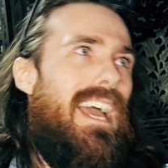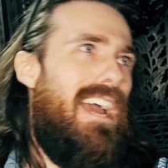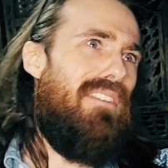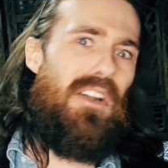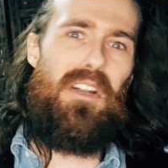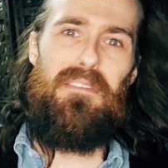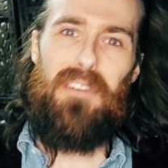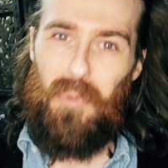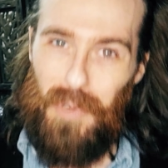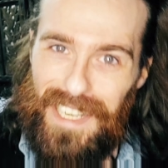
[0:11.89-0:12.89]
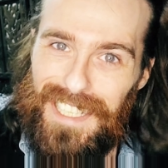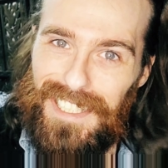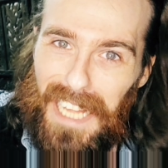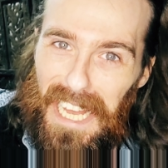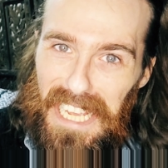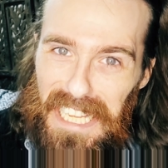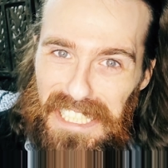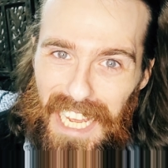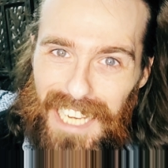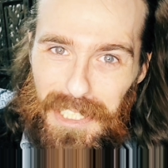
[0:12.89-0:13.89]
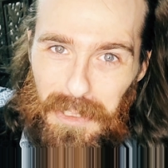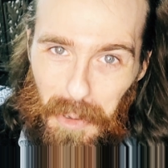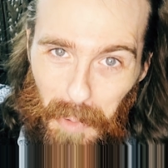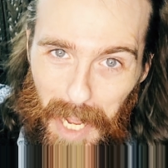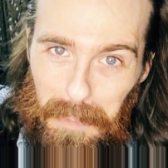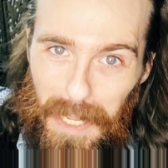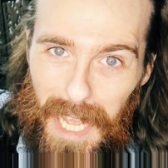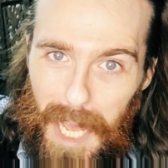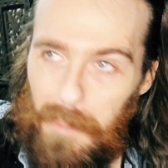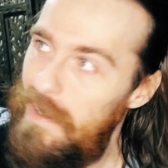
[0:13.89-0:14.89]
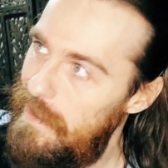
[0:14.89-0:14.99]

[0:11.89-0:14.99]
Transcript: Ever heard of a ring light attached to a webcam?